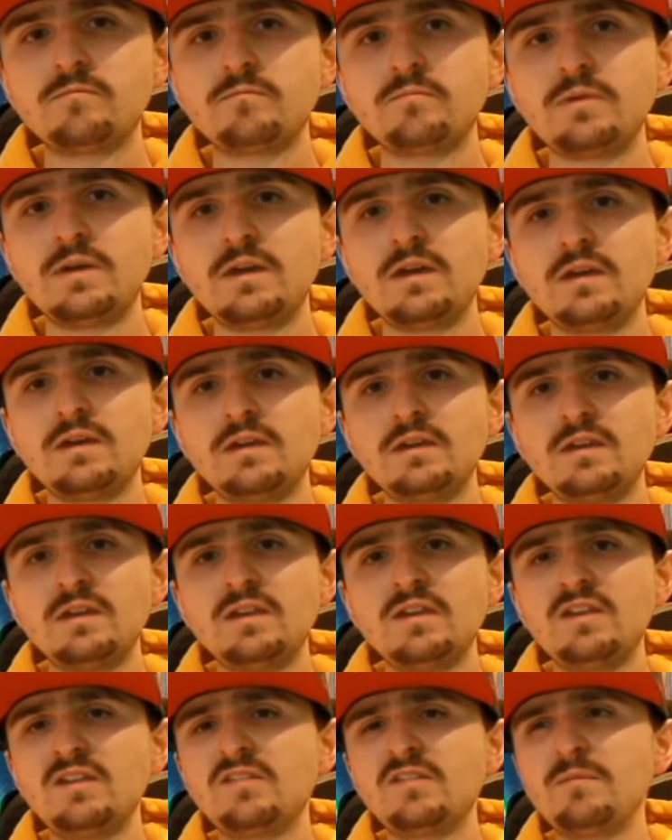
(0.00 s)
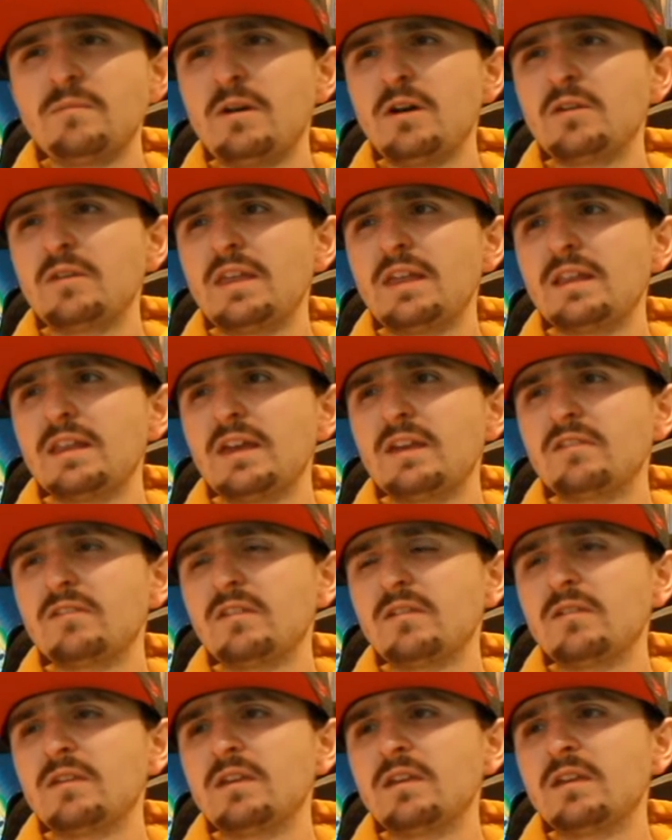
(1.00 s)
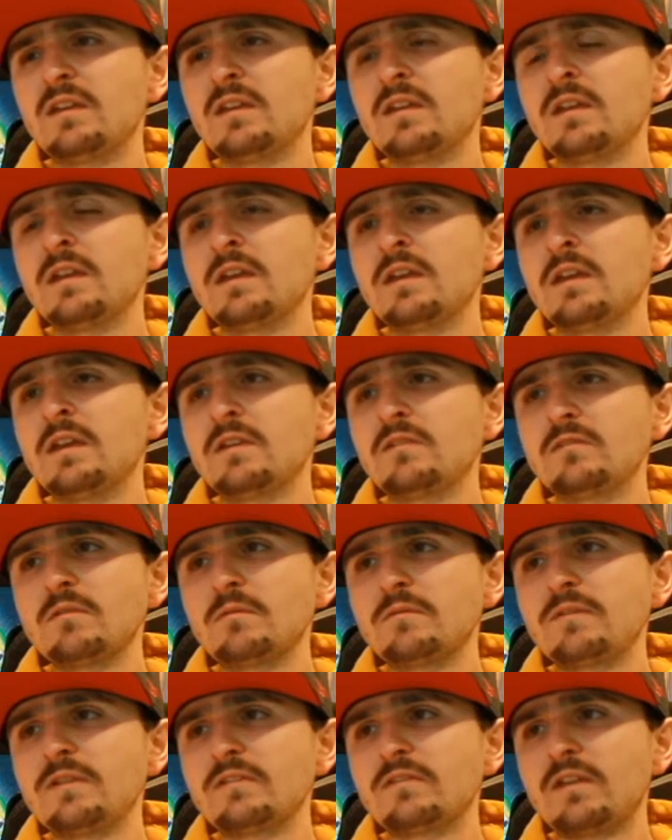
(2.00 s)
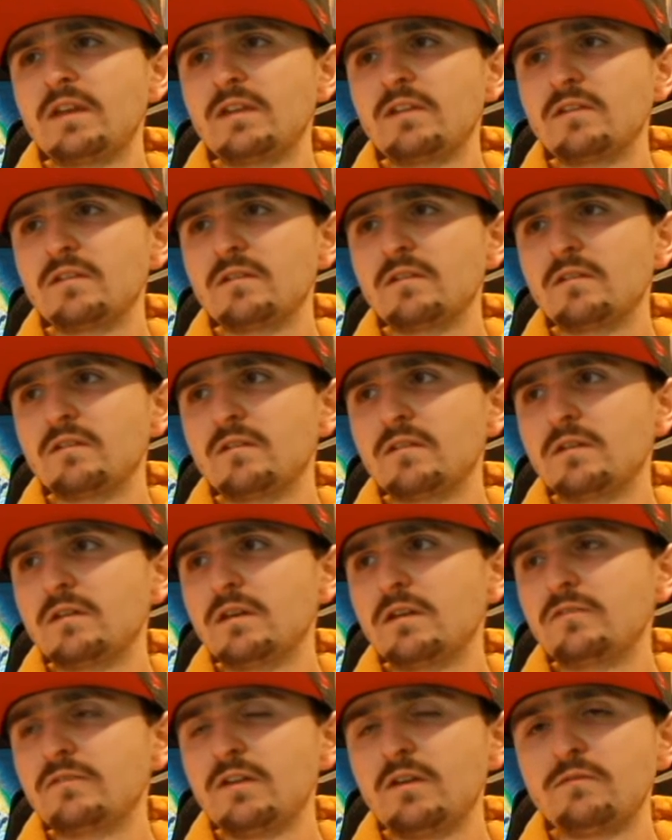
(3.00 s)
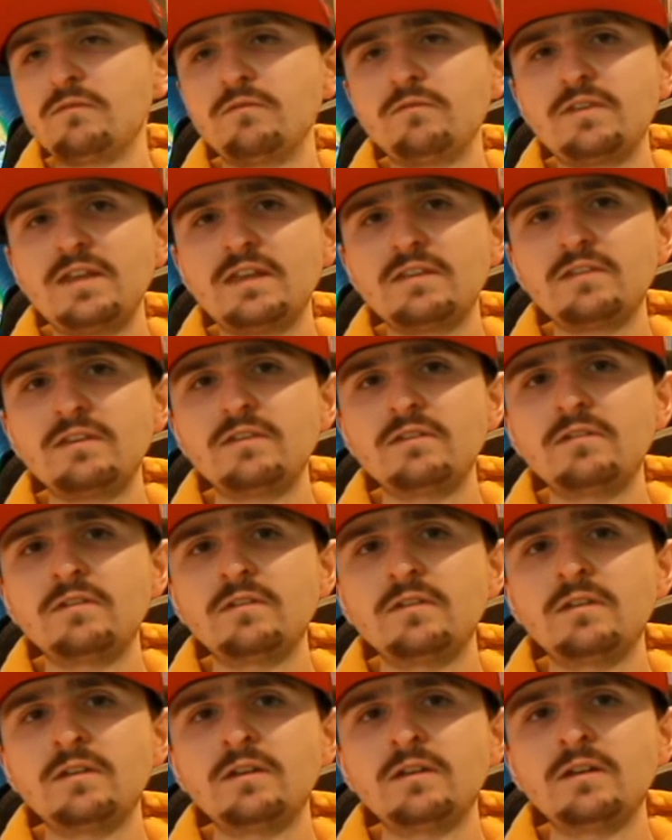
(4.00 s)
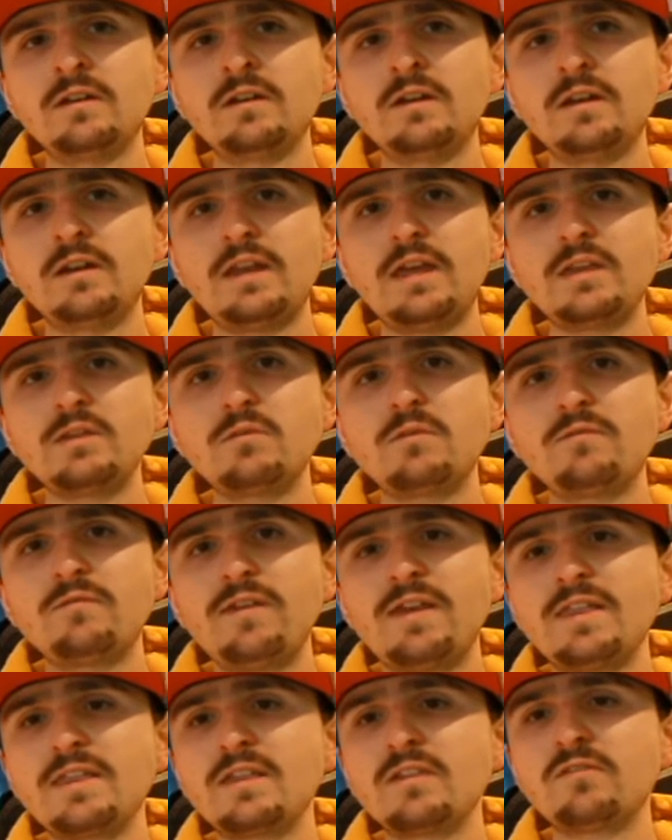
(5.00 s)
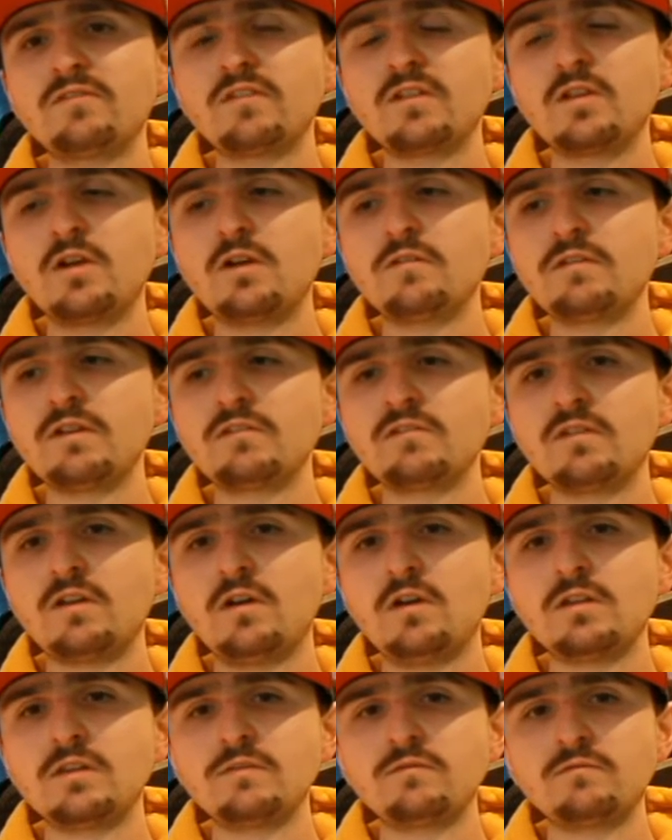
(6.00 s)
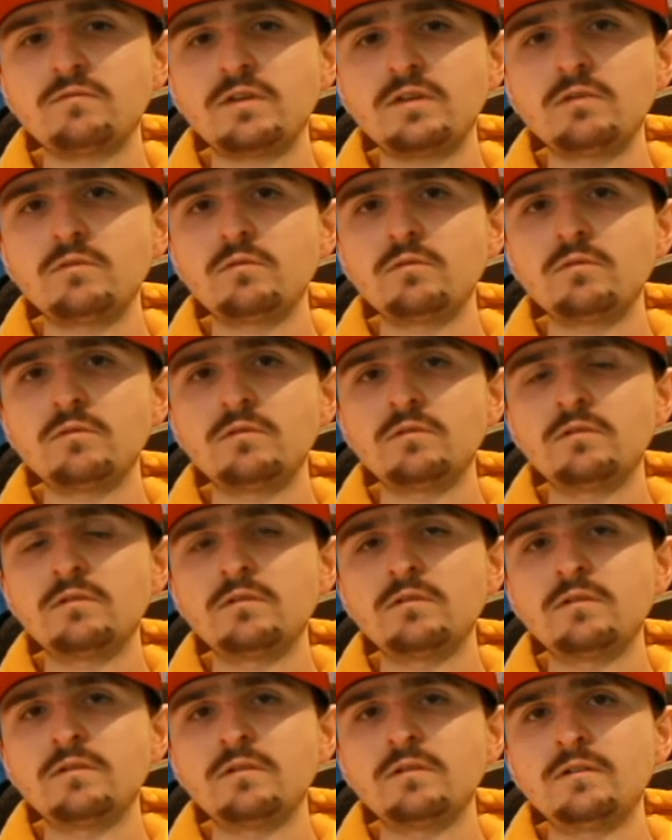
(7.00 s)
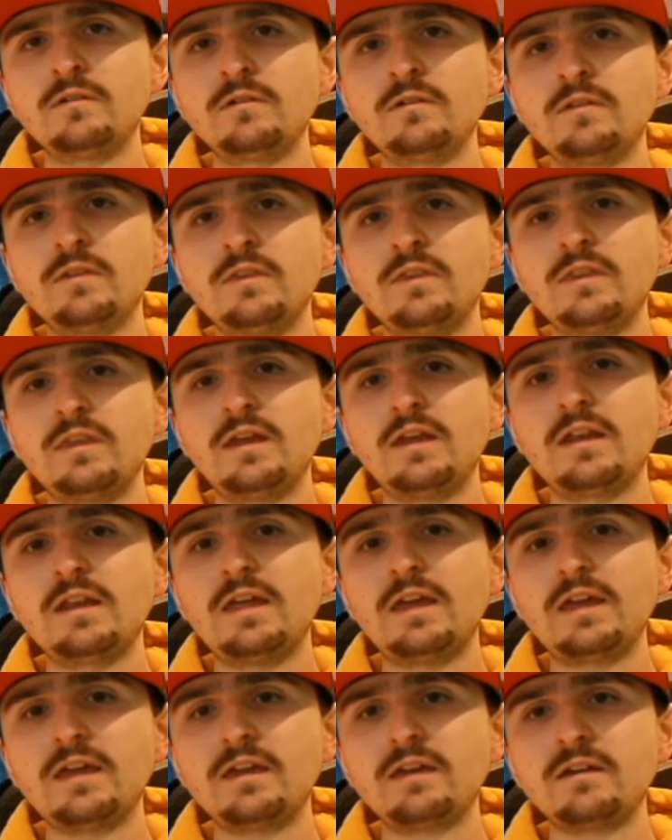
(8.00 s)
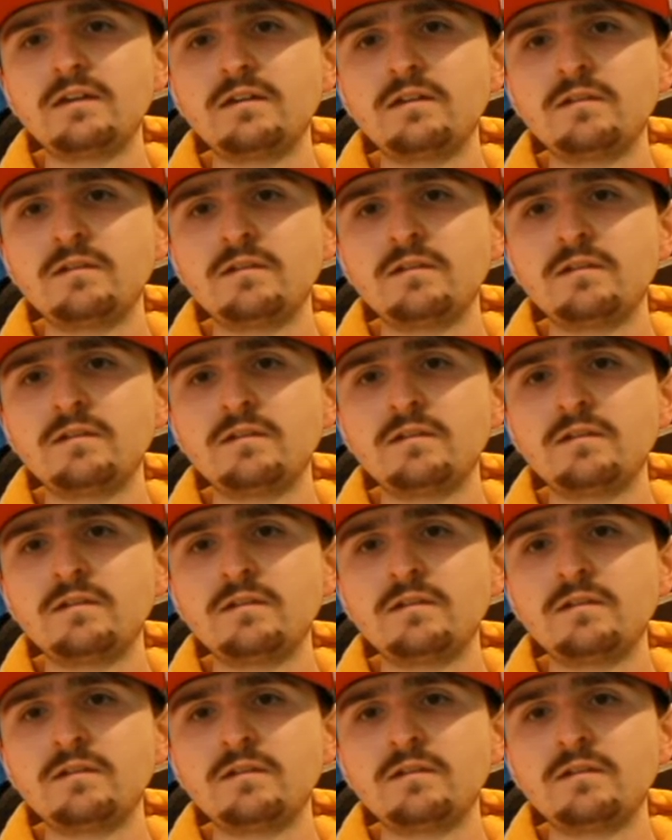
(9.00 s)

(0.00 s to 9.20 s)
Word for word: But it's in my own head. Like it, some of it's like uh, self-inflicted. Like you invent these scenarios that aren't even real, and like